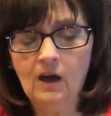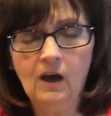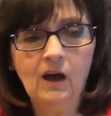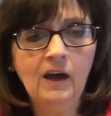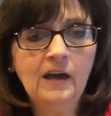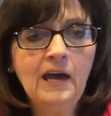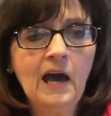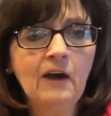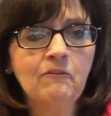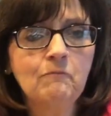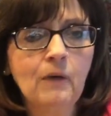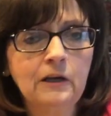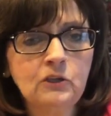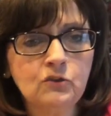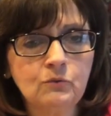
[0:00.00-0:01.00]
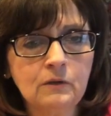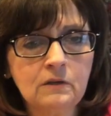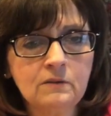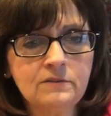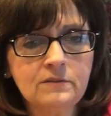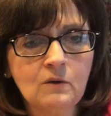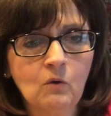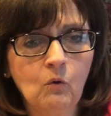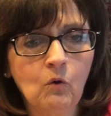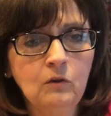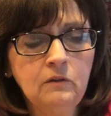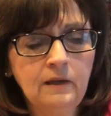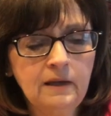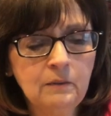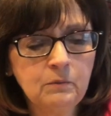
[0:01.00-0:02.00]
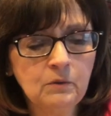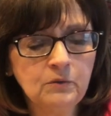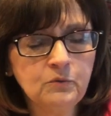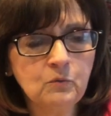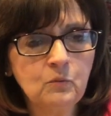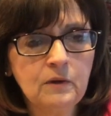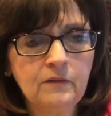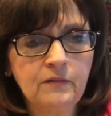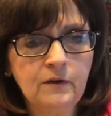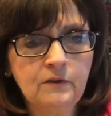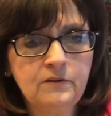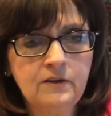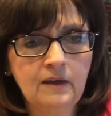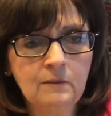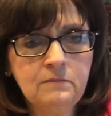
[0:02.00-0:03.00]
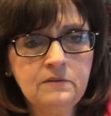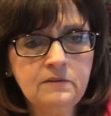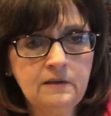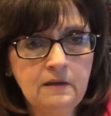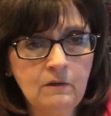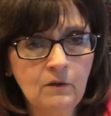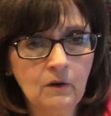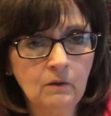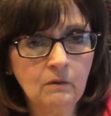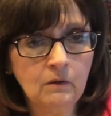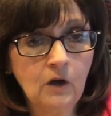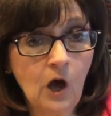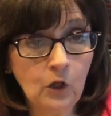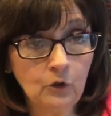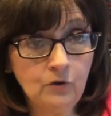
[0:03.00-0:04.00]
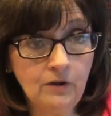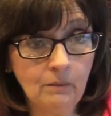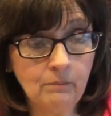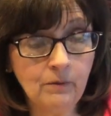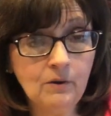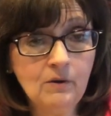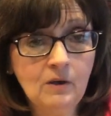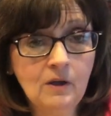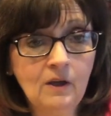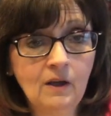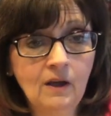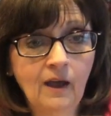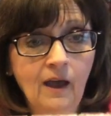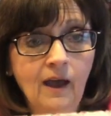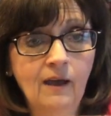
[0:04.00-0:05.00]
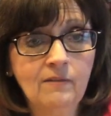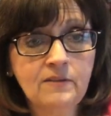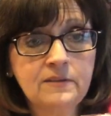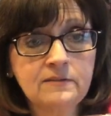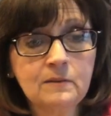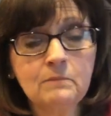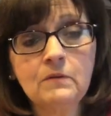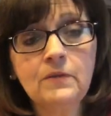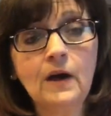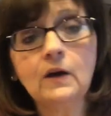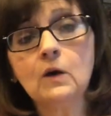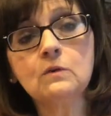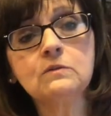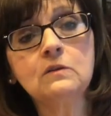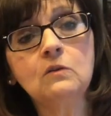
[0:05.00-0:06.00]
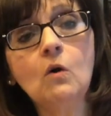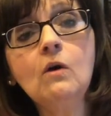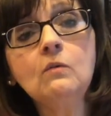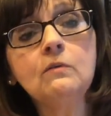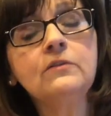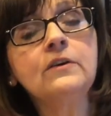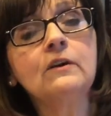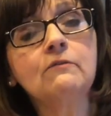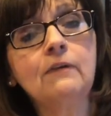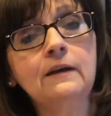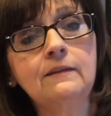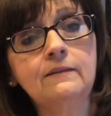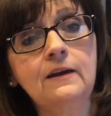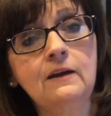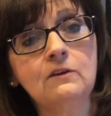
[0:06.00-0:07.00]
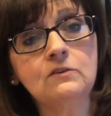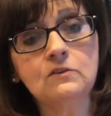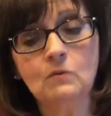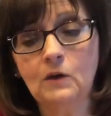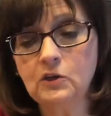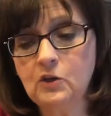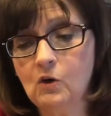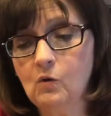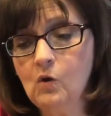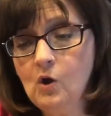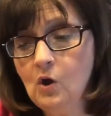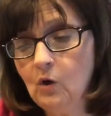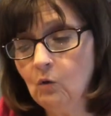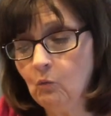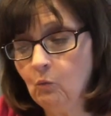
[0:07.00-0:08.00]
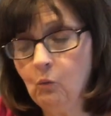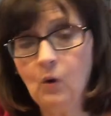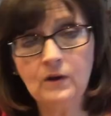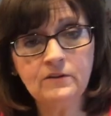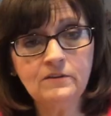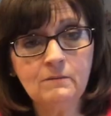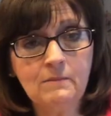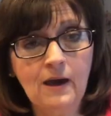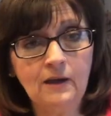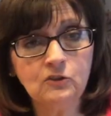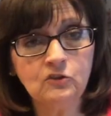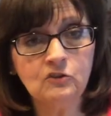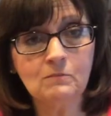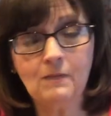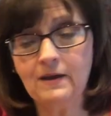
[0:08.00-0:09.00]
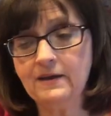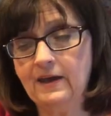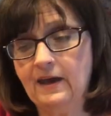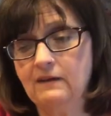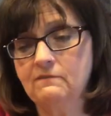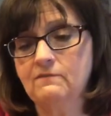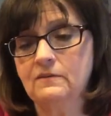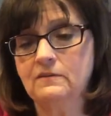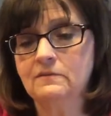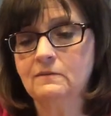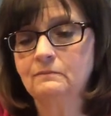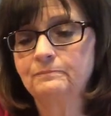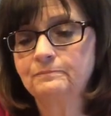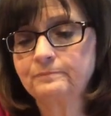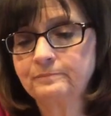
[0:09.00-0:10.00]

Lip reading: I have my drills all labeled with their DMC, their color number, and the symbol that goes along with it right there, so I know what to match to my canvas.